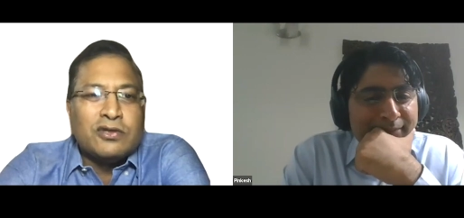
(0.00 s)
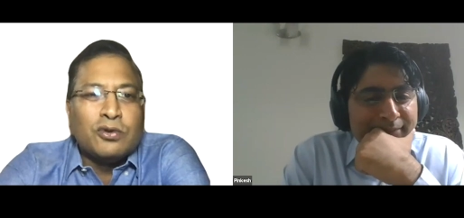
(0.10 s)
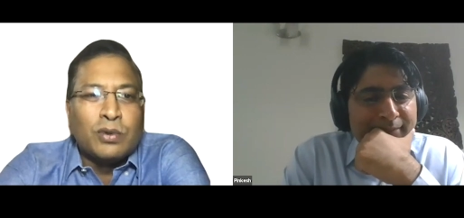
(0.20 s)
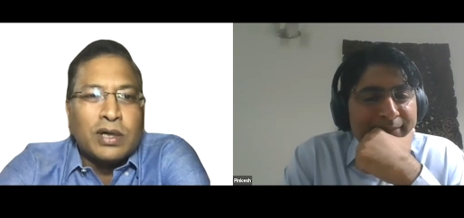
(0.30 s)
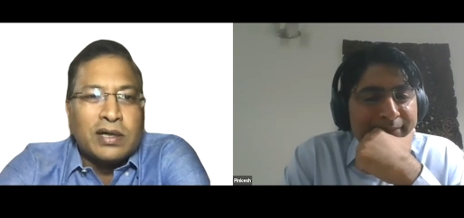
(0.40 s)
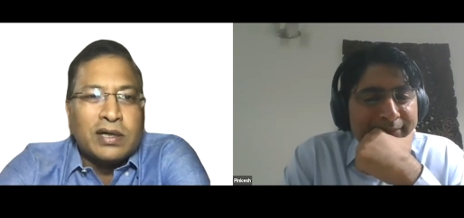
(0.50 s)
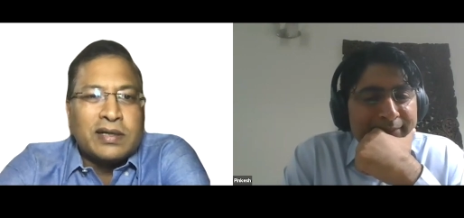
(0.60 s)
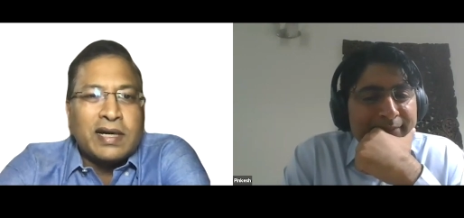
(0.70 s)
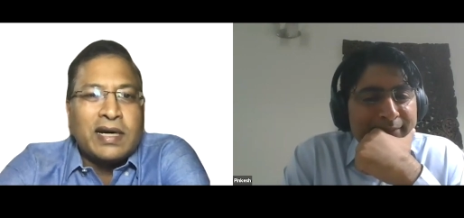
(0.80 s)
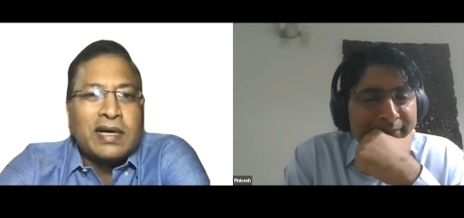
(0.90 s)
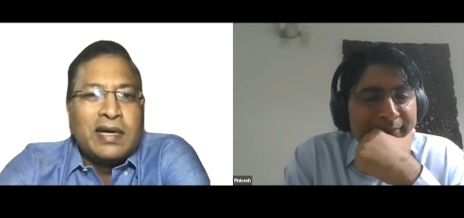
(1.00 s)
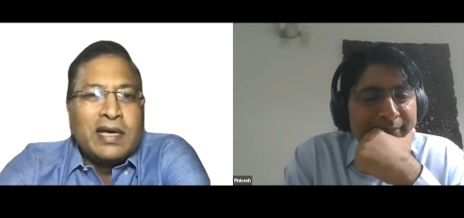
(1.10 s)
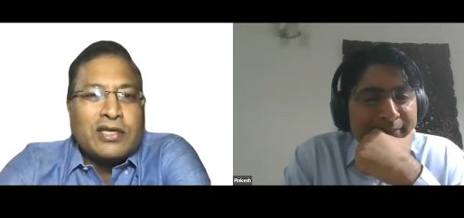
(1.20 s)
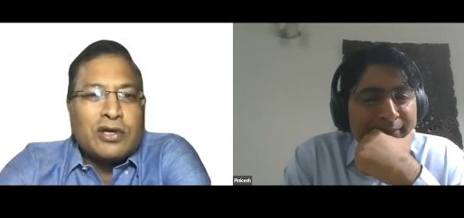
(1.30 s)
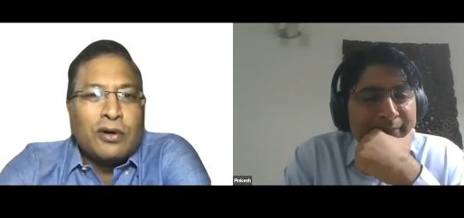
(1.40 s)
Speaker 1: new world, right?
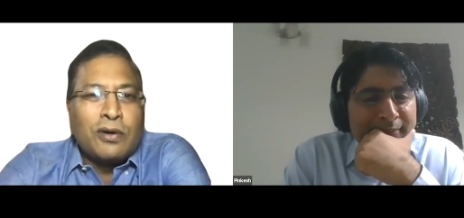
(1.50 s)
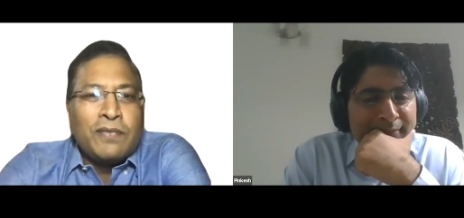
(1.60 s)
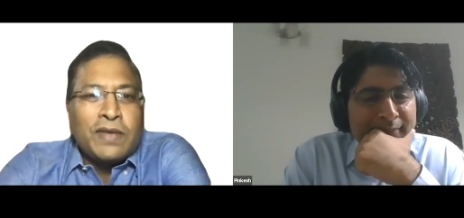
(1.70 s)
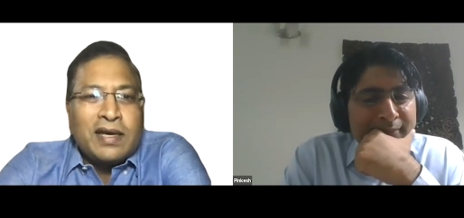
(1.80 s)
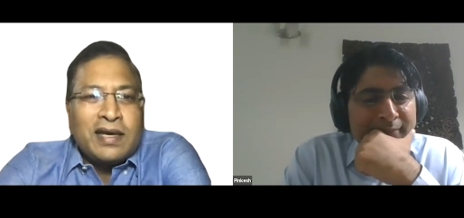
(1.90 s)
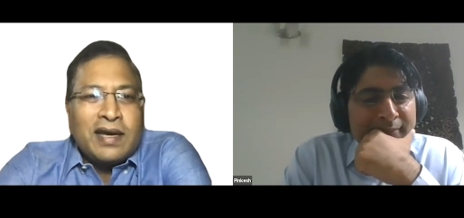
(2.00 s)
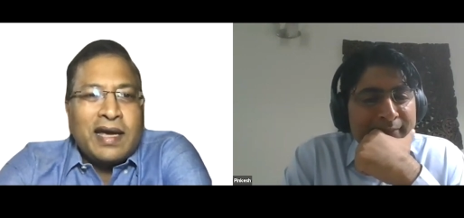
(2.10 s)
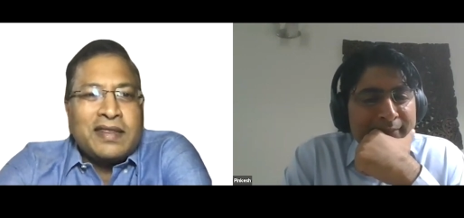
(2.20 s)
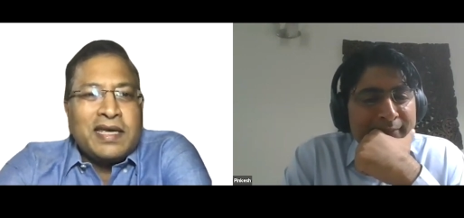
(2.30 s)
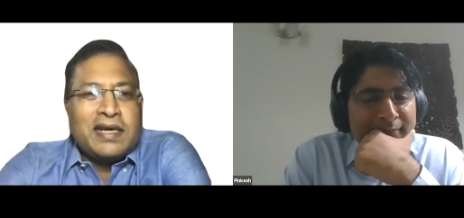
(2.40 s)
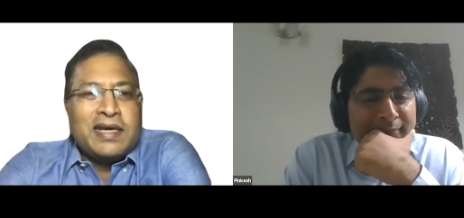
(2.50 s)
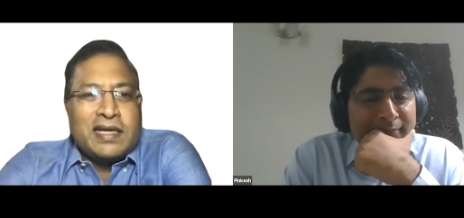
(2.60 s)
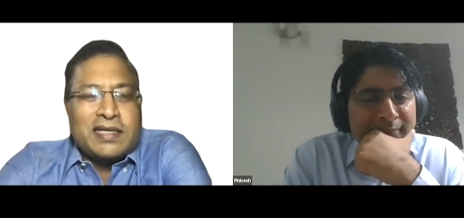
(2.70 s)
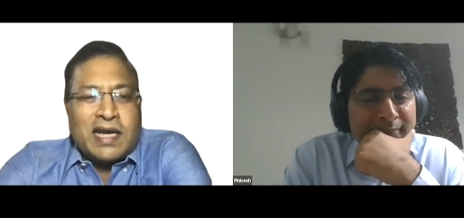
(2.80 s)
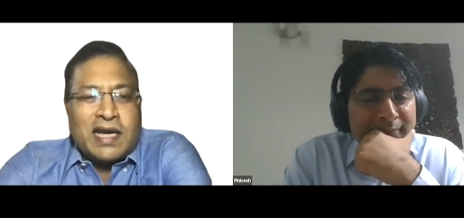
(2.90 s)
So, I think data
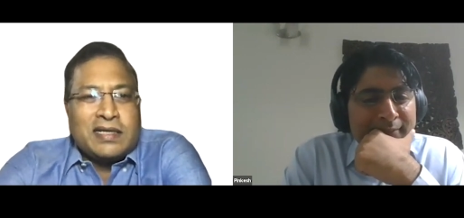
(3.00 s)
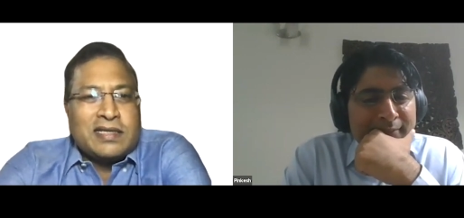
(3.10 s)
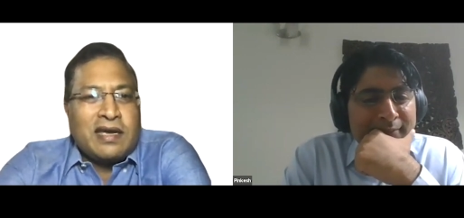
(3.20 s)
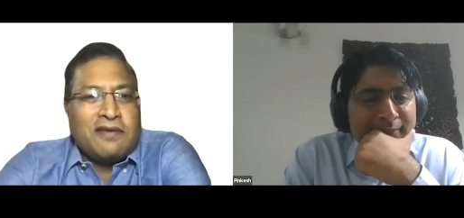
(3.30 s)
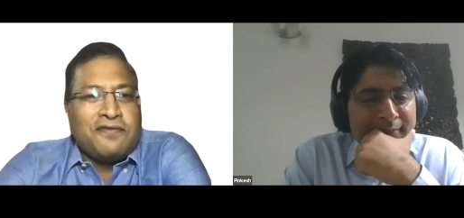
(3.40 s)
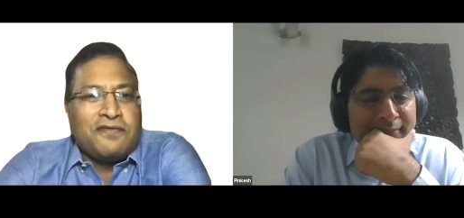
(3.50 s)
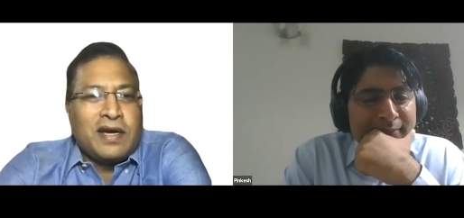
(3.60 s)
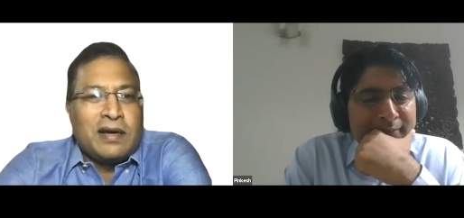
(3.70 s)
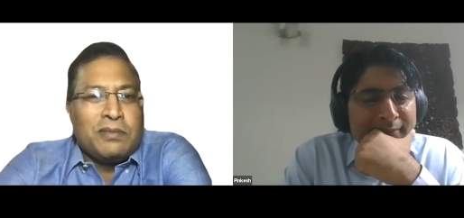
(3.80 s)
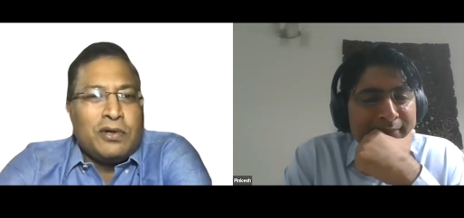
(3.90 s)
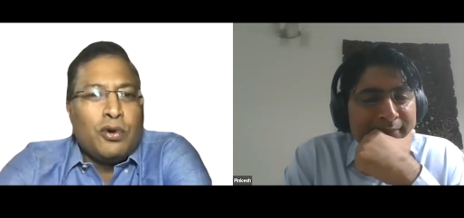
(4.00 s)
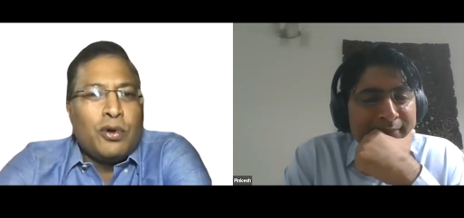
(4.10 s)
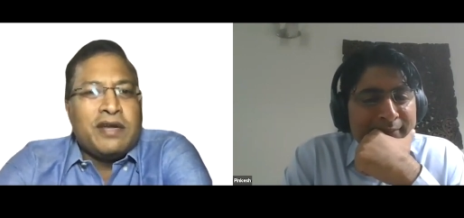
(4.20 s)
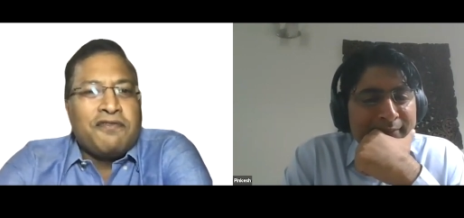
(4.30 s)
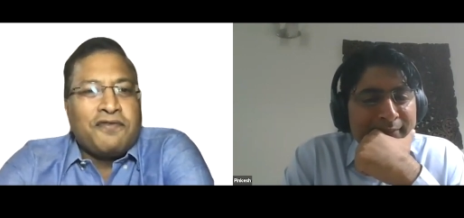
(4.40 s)
scientists have uh, no
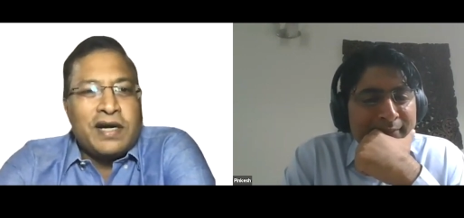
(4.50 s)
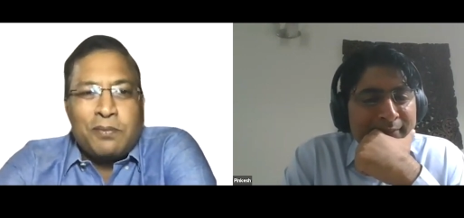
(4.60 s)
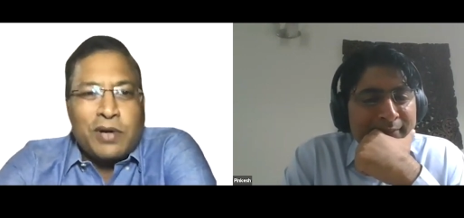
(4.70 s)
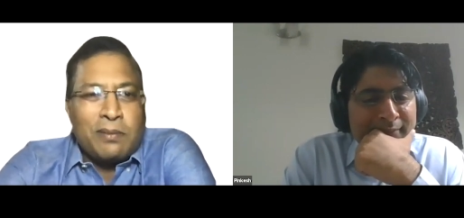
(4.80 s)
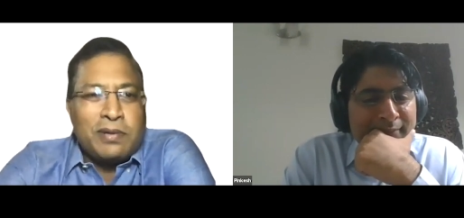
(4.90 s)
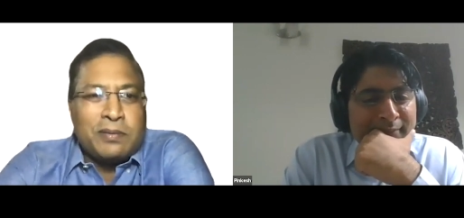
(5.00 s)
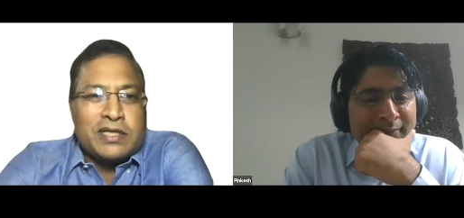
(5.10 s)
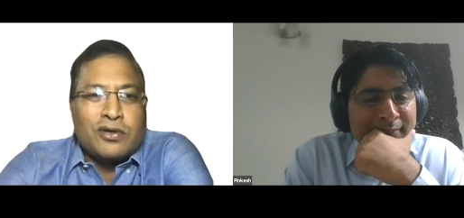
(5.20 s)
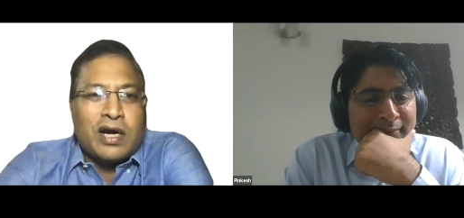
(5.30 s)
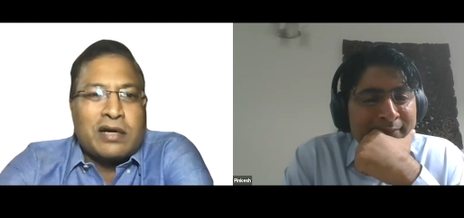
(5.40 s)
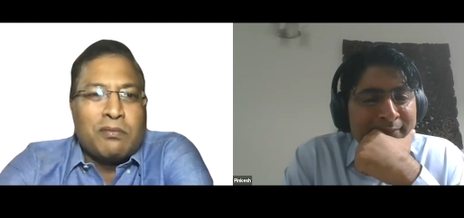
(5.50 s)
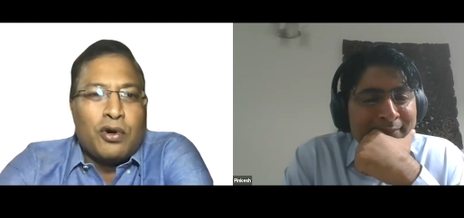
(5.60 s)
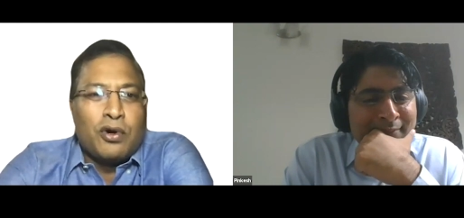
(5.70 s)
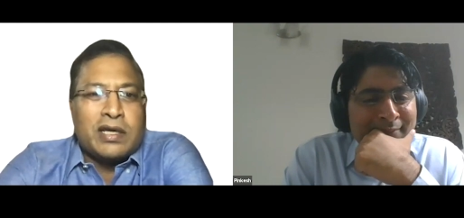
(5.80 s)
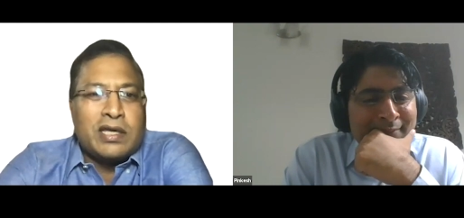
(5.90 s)
different a problem. It's not more
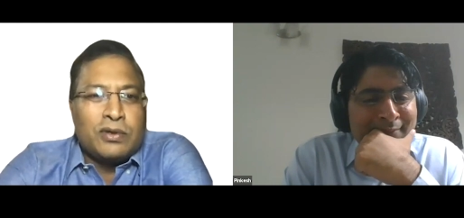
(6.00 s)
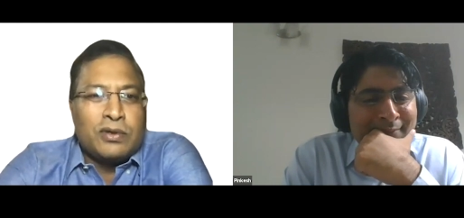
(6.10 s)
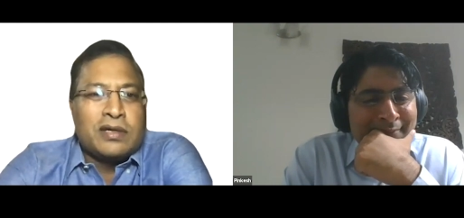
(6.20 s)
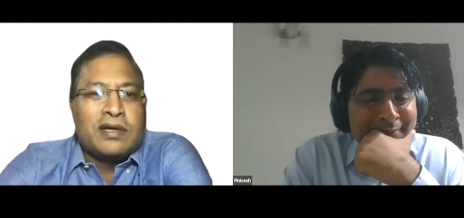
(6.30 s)
acute.